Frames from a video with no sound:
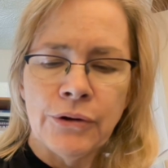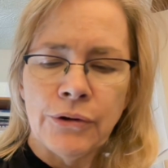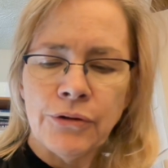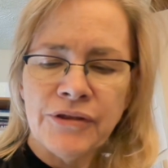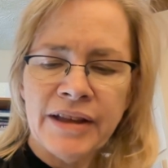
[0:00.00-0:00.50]

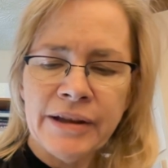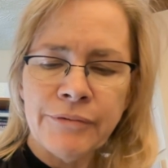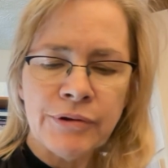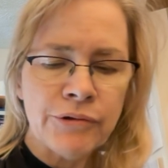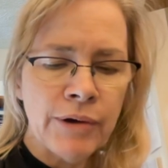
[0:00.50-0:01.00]
or that I
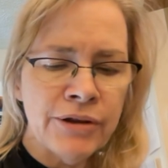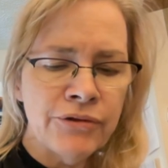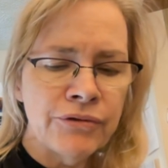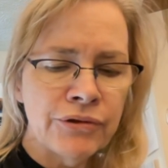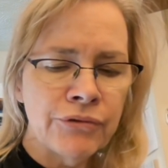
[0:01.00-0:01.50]
require
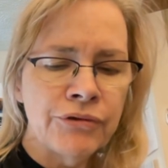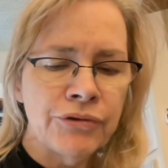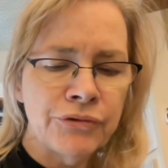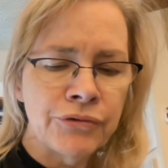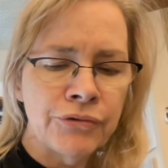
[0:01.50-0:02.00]
you to
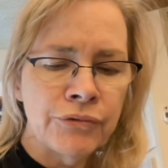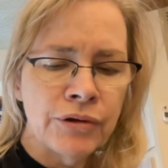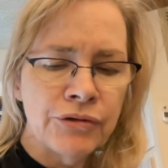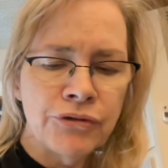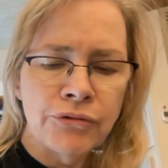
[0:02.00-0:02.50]
do
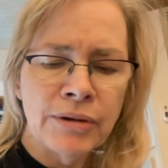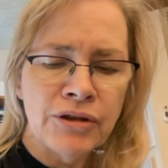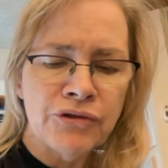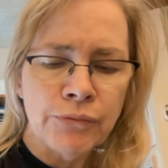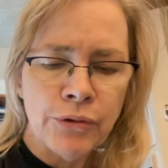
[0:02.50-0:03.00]
too
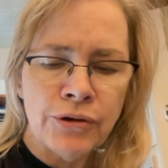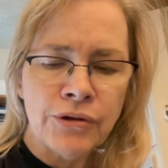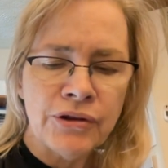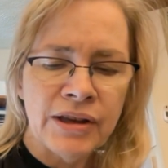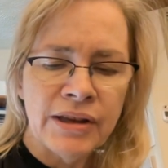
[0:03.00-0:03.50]
much
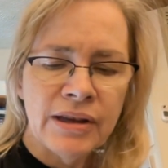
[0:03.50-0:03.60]
work